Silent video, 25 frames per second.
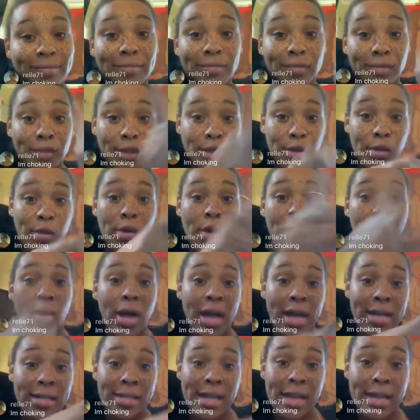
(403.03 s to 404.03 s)
You go
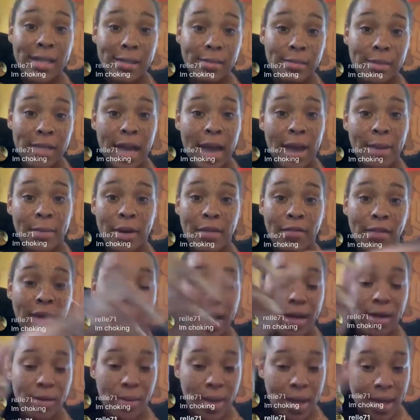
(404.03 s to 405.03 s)
ahead, take some time and
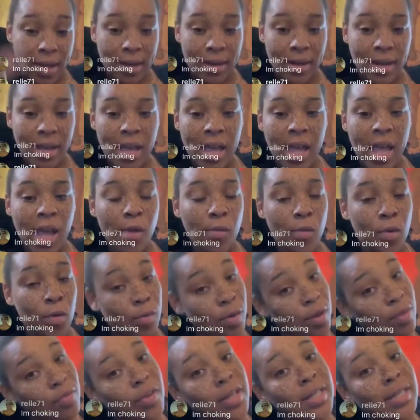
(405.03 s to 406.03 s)
evaluate, and we'll
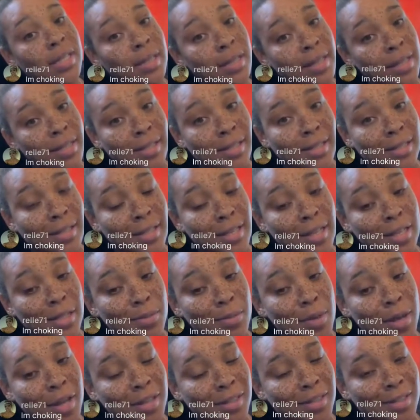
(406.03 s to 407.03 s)
revisit this in
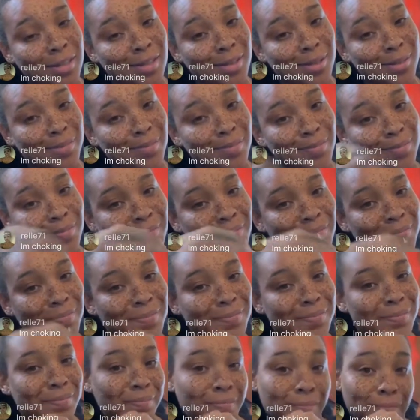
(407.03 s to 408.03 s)
6 months.
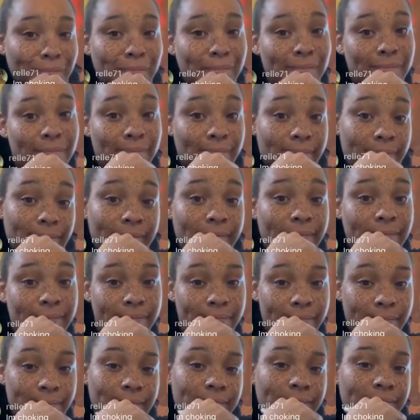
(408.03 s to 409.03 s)

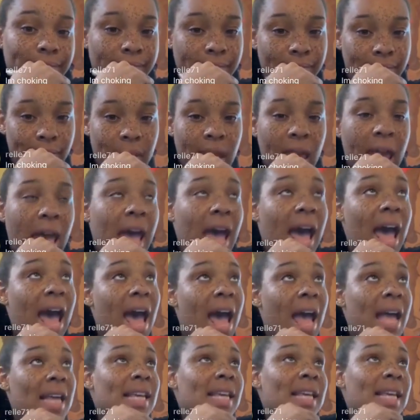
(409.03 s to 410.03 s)
I'm a goodness,
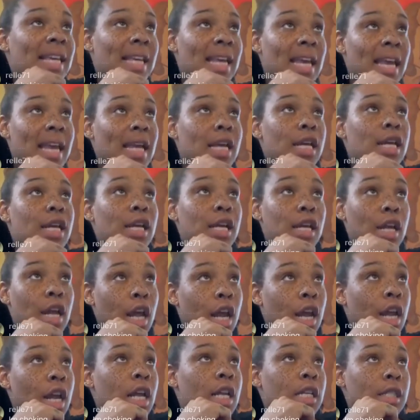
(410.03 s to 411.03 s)
I can get it
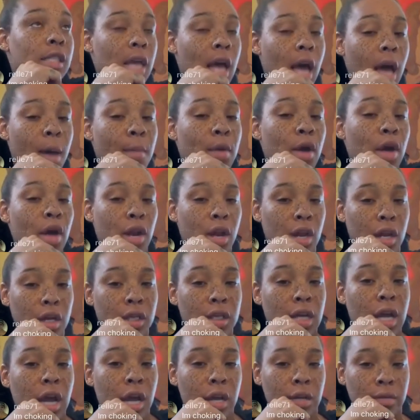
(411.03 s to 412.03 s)
any time of the
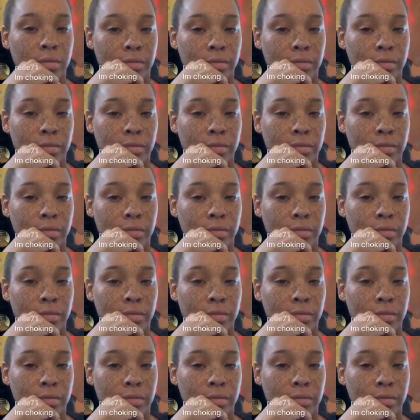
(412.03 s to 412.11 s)
day.